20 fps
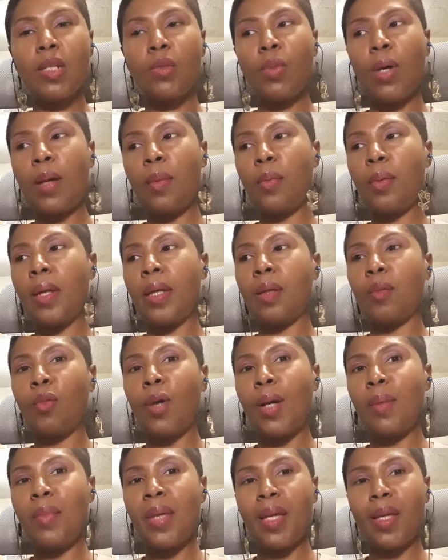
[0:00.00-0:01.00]

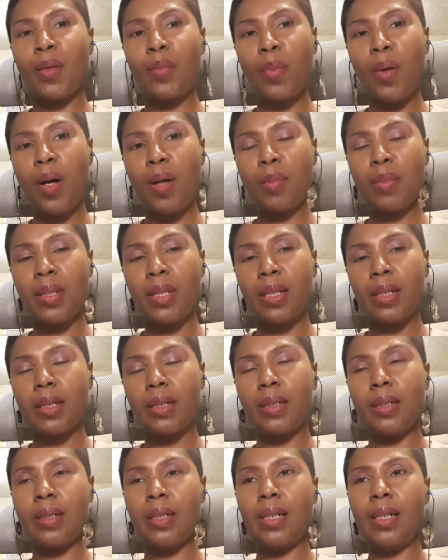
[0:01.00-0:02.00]
Why make it public?
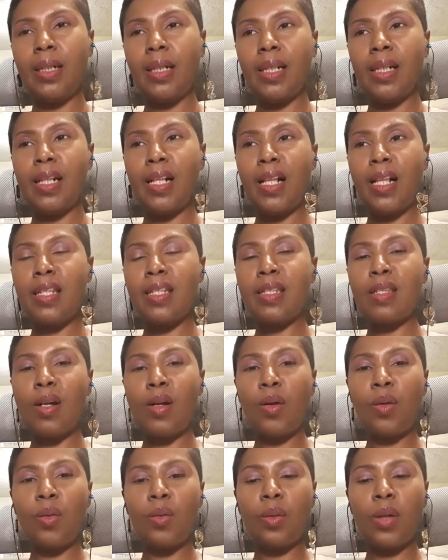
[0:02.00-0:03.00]

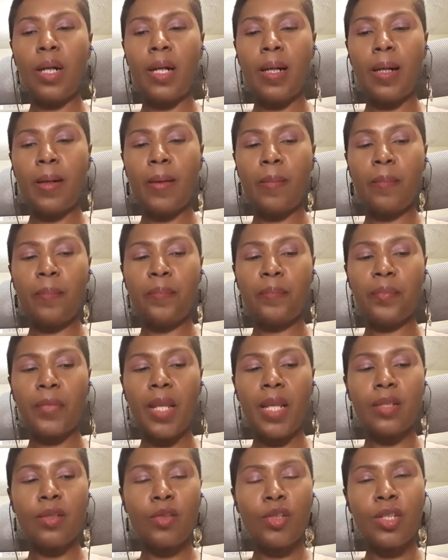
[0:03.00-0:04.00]
So
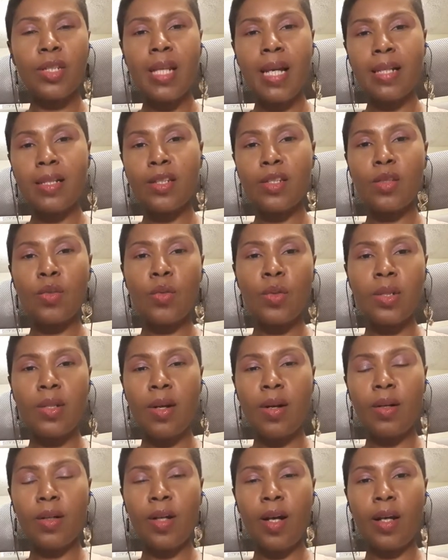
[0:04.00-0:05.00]
so she has this new
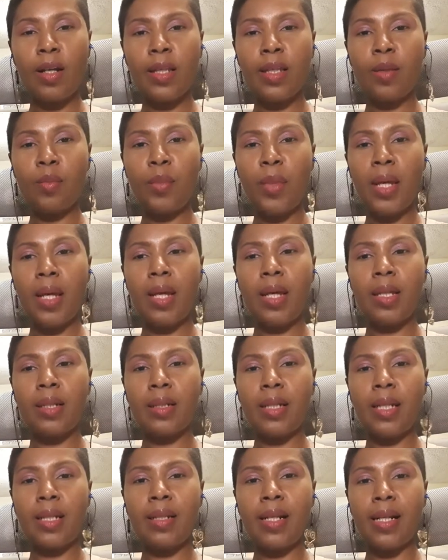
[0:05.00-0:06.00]
song called Hitman,
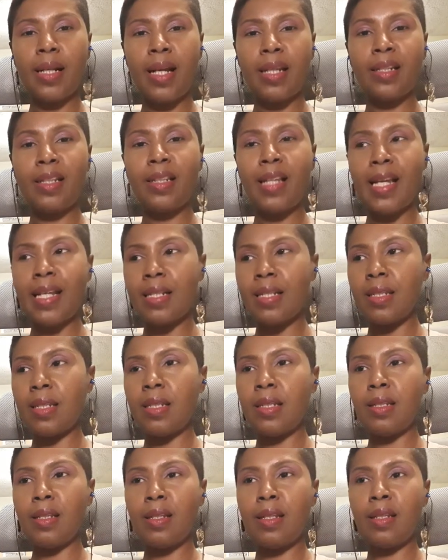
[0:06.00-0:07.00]
and I kind of liked
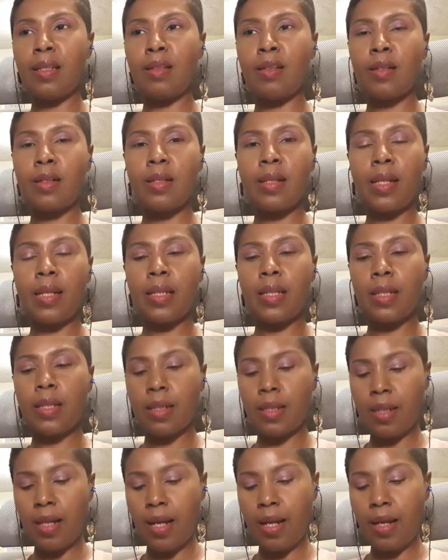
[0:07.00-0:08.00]
it. It looks like
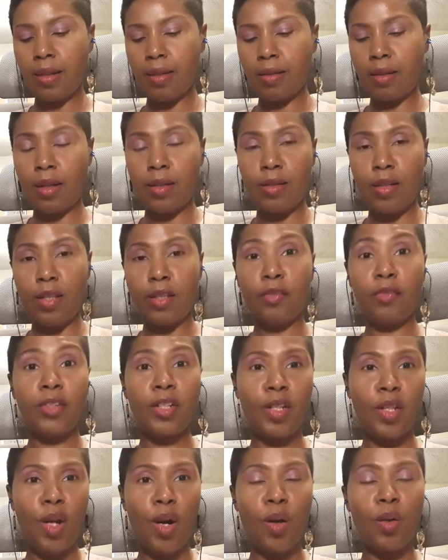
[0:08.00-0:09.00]
I saw the
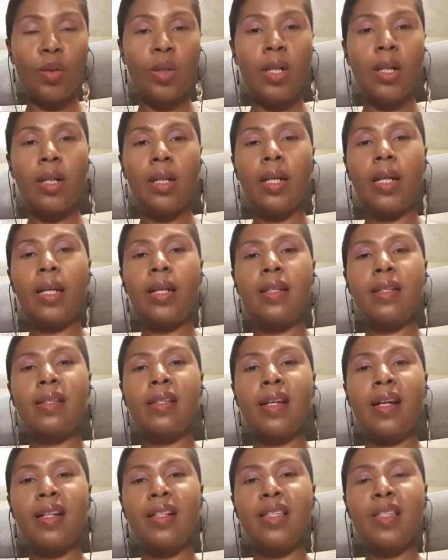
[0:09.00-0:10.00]
video. It's
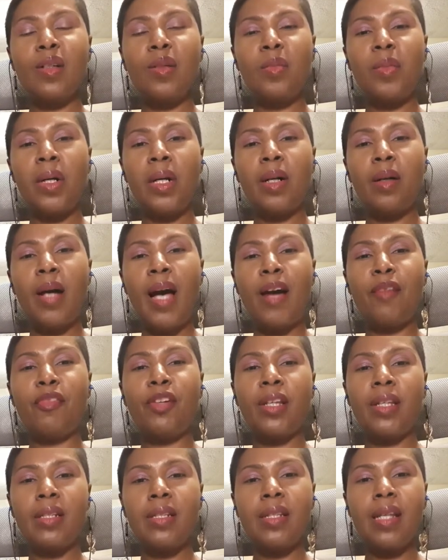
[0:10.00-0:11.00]
got some
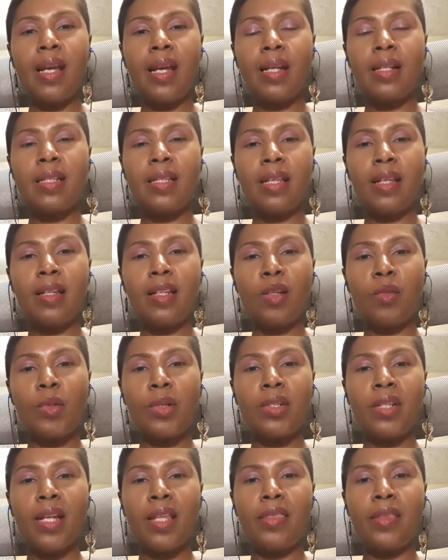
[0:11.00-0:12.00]
African dance in it,
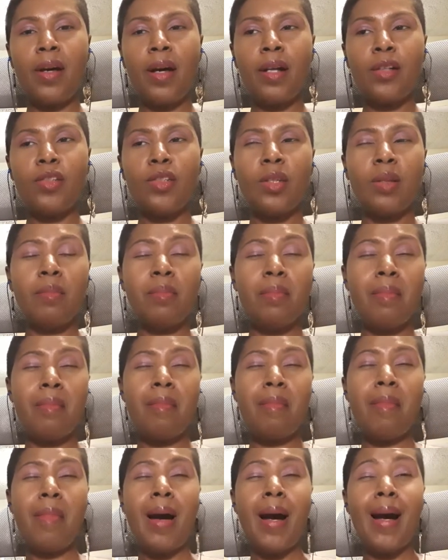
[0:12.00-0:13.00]
which I thought she
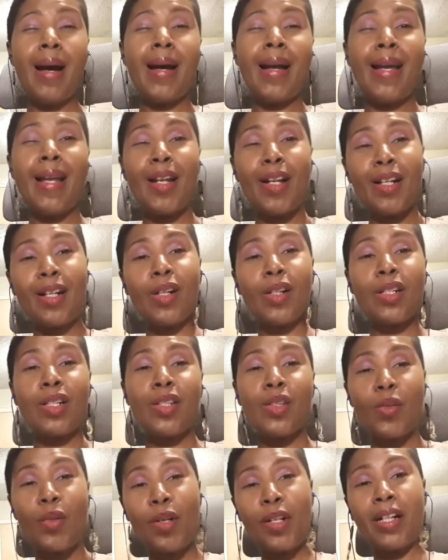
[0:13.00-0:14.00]
might have
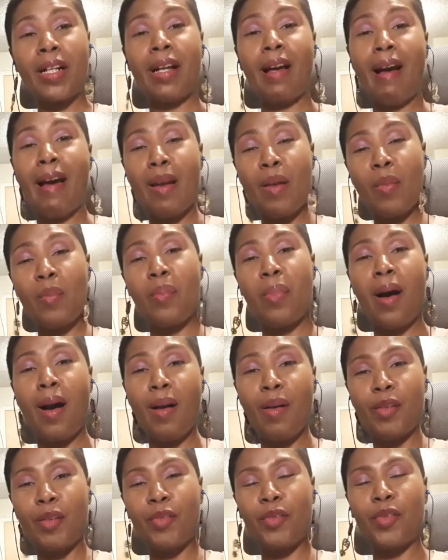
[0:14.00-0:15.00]
sort of kind of
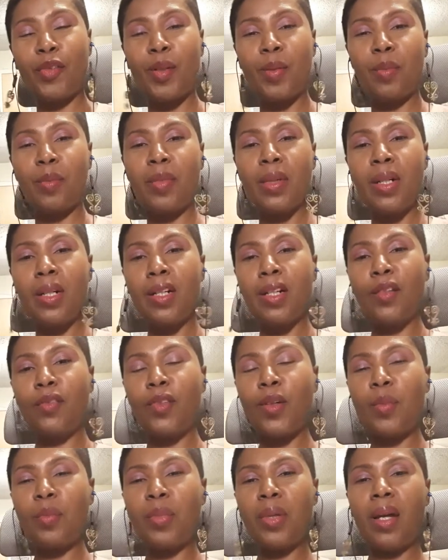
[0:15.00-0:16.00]
borrowed from
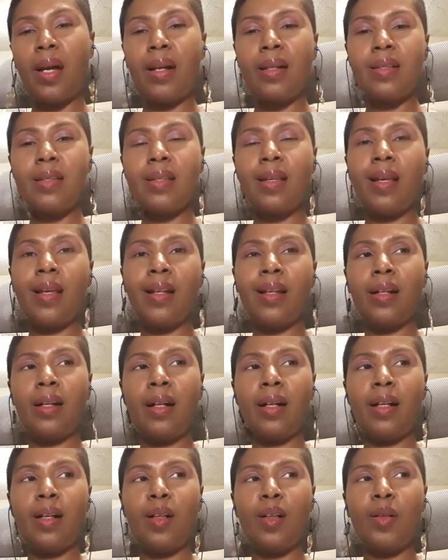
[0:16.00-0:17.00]
Beyonce,
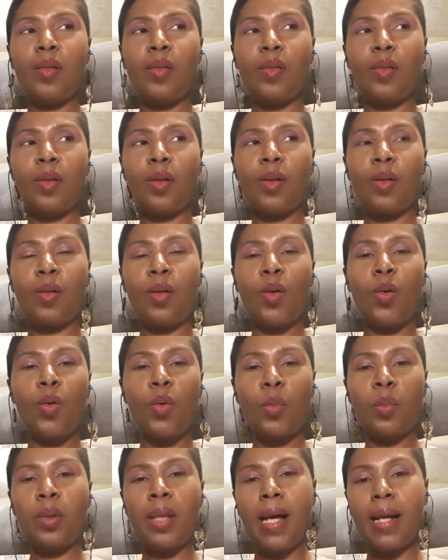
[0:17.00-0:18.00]
her whole
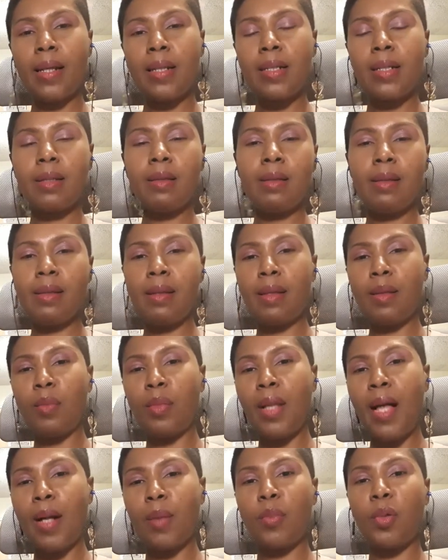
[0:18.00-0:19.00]
Black is King and
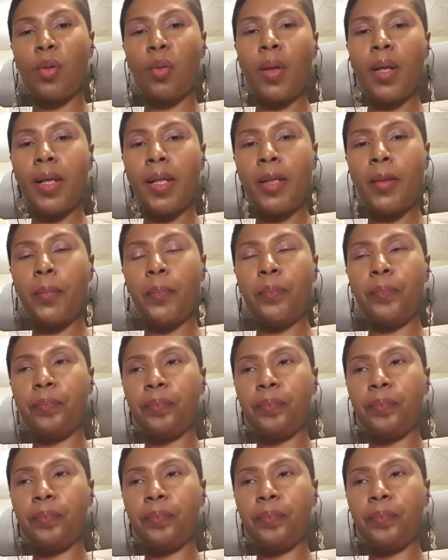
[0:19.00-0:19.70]
Black Parade